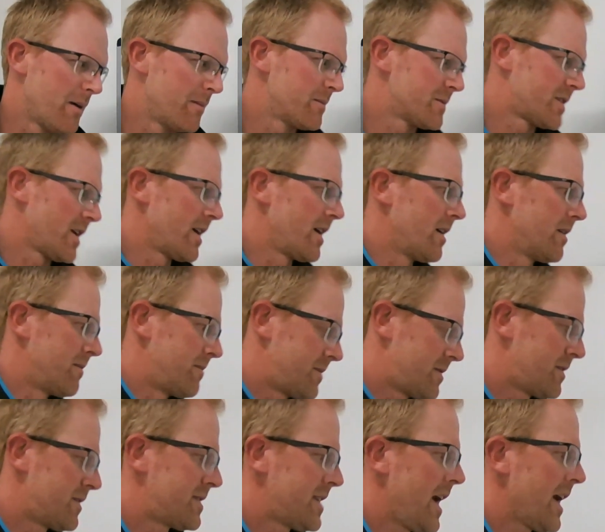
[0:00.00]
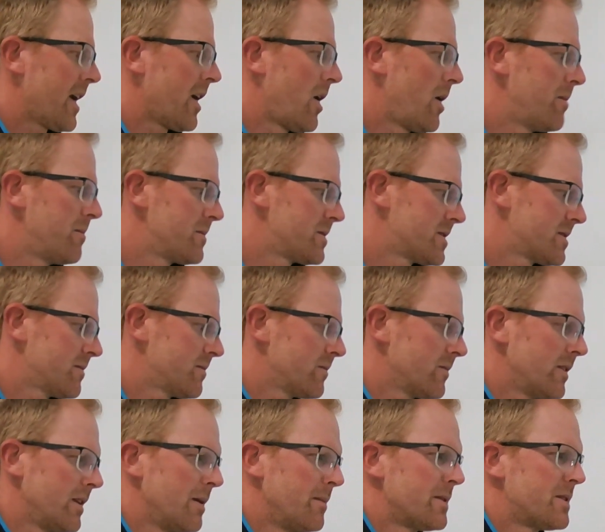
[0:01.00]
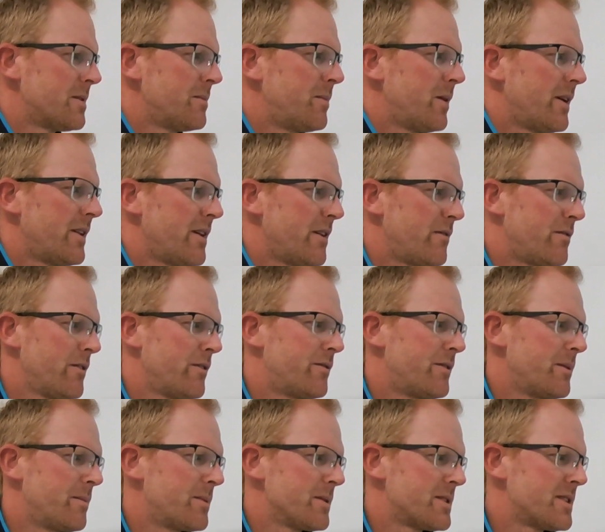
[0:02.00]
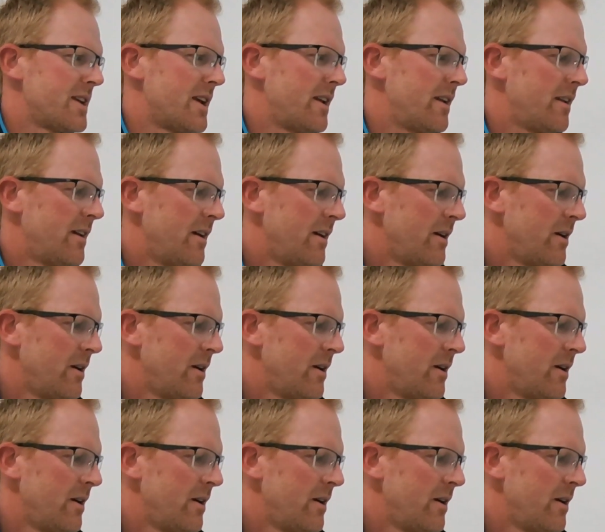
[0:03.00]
So yeah, take homes limited by that 50%,